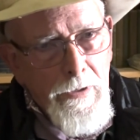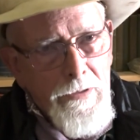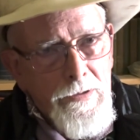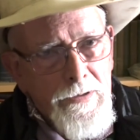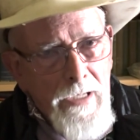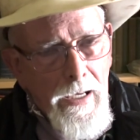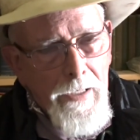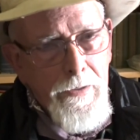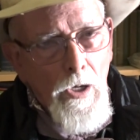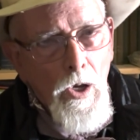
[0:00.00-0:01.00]

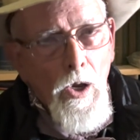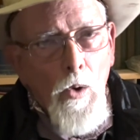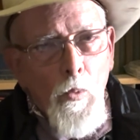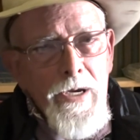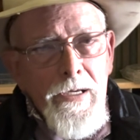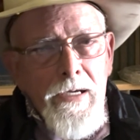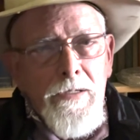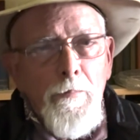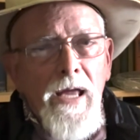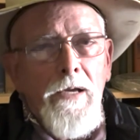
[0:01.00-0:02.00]
Instead, we need
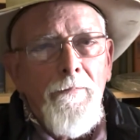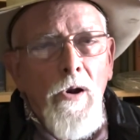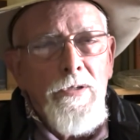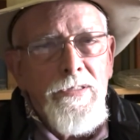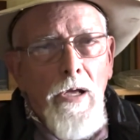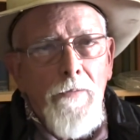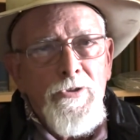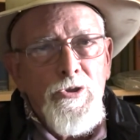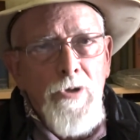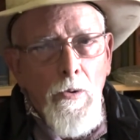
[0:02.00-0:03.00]
to make of ourselves
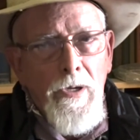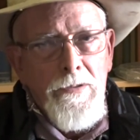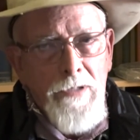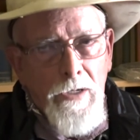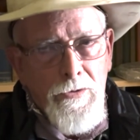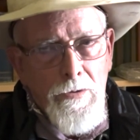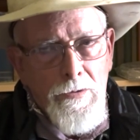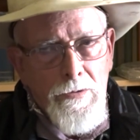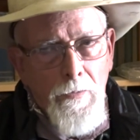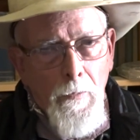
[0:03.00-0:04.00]
cheering
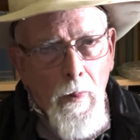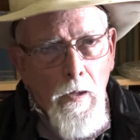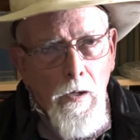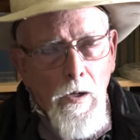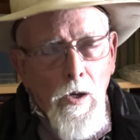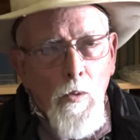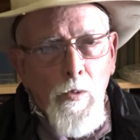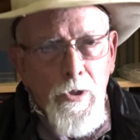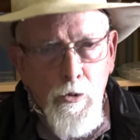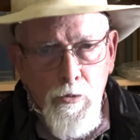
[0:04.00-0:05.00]
sections. We
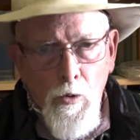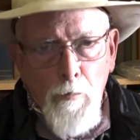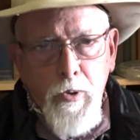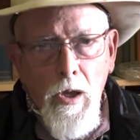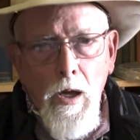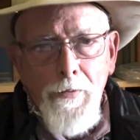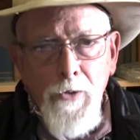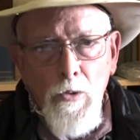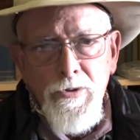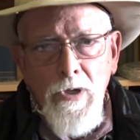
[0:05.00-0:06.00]
need to applaud
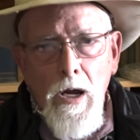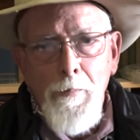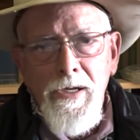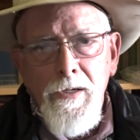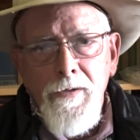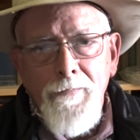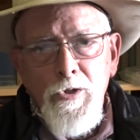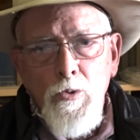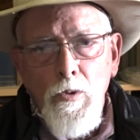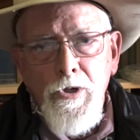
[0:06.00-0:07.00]
those common
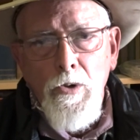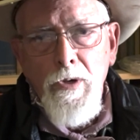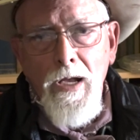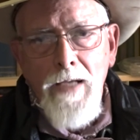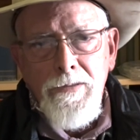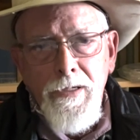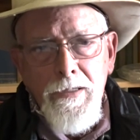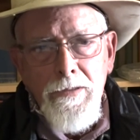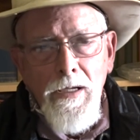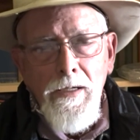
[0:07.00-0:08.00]
individual
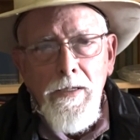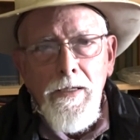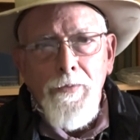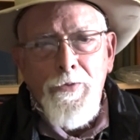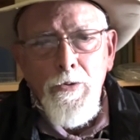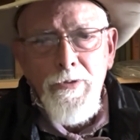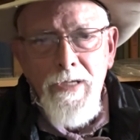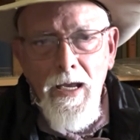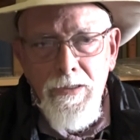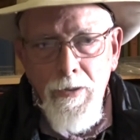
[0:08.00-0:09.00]
curiosities,
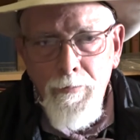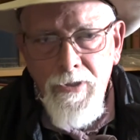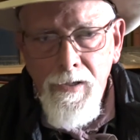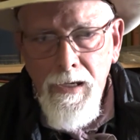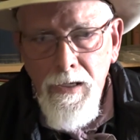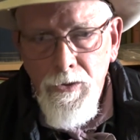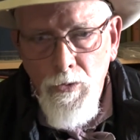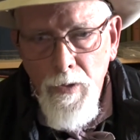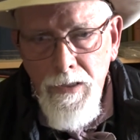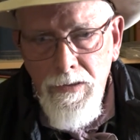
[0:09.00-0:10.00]
enthusiasms, and
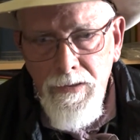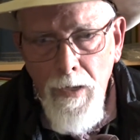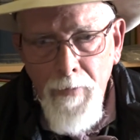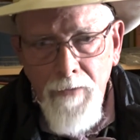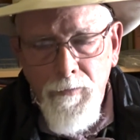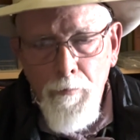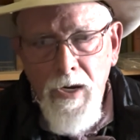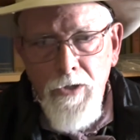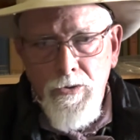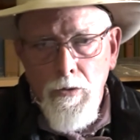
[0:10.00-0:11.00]
intrigues stemming from
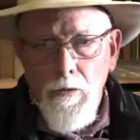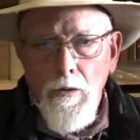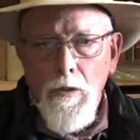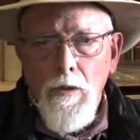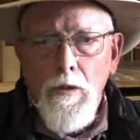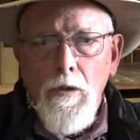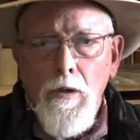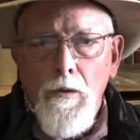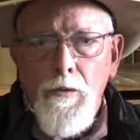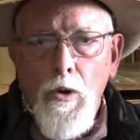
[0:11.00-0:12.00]
nature,
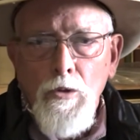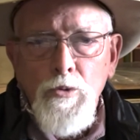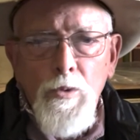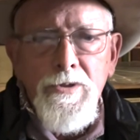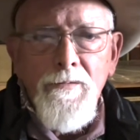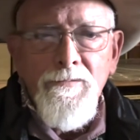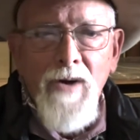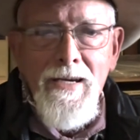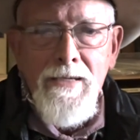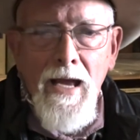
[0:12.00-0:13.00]
those which
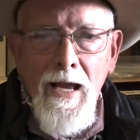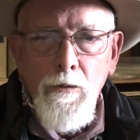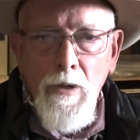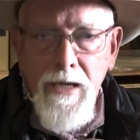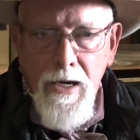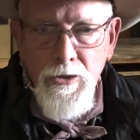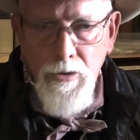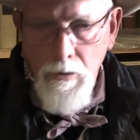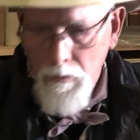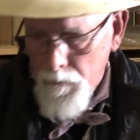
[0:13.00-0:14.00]
invite
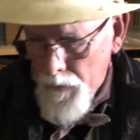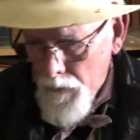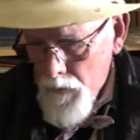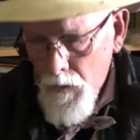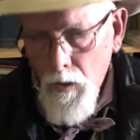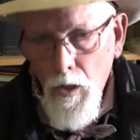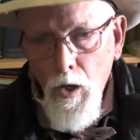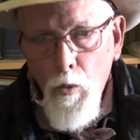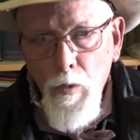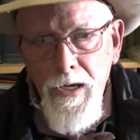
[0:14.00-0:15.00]
aggregation.
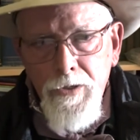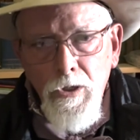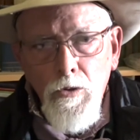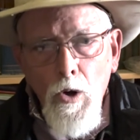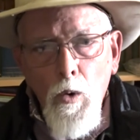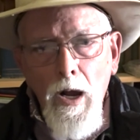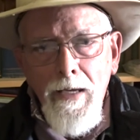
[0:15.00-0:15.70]
We need to grow a